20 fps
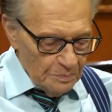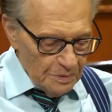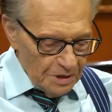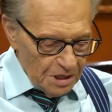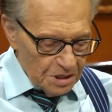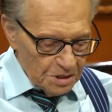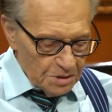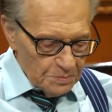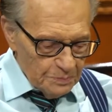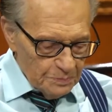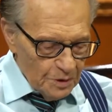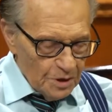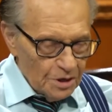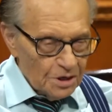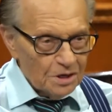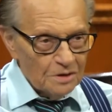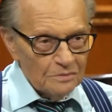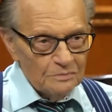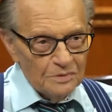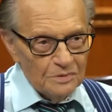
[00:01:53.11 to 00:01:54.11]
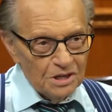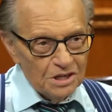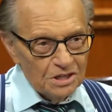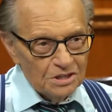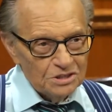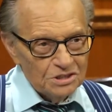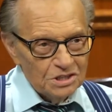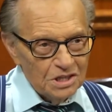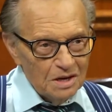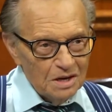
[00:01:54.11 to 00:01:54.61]
biggest perk of being
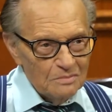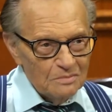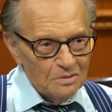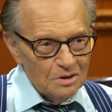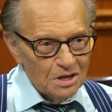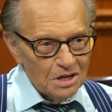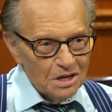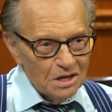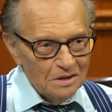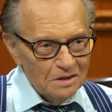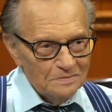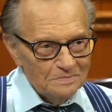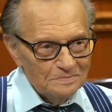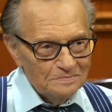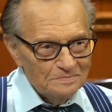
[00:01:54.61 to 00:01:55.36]
a celebrity?